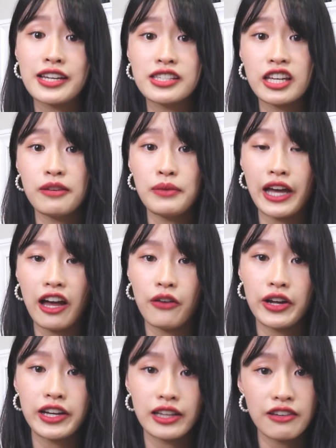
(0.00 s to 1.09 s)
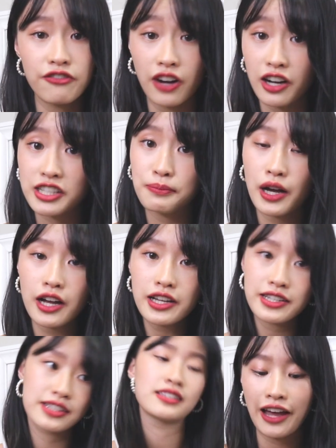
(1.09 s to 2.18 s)
asking me how I got the
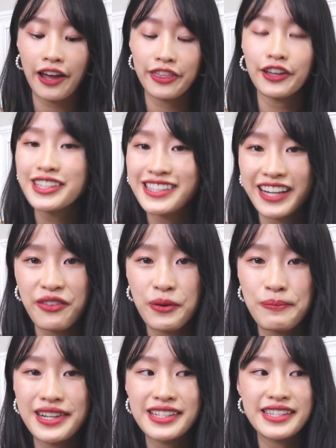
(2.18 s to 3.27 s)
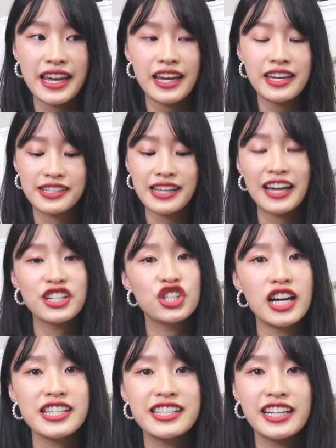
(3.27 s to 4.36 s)
VoxBox. I thought today would be the day because I
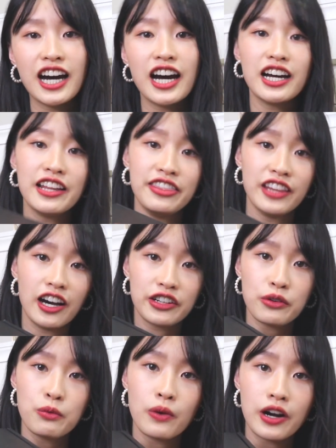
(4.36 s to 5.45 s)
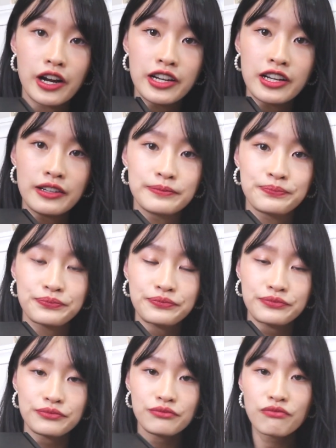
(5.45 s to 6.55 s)
just got another one.
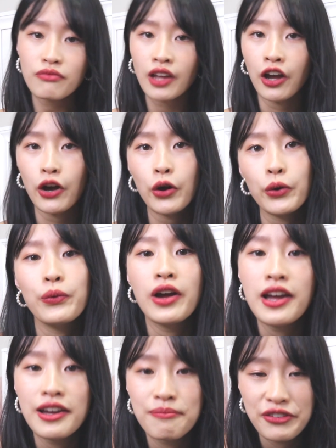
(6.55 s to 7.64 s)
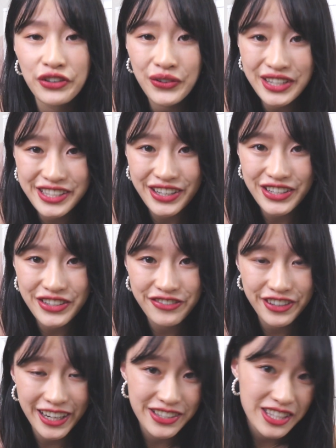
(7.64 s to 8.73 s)
Oh, before we start, don't
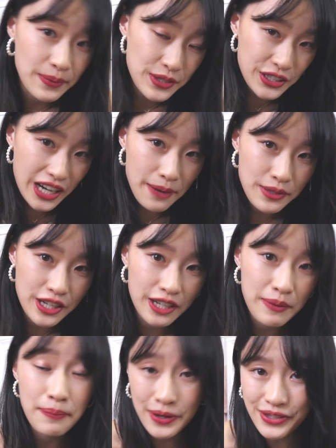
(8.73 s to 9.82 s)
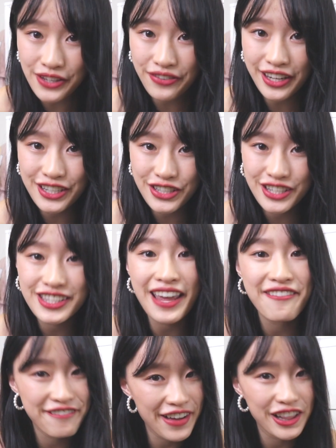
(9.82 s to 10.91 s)
forget to subscribe, turn on my post notifications,
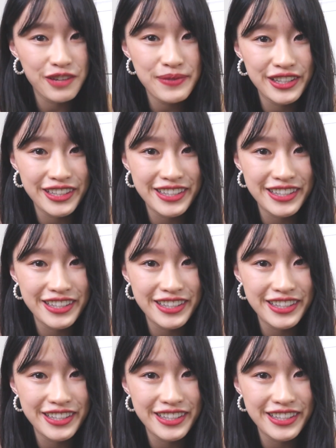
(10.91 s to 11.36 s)
and follow me on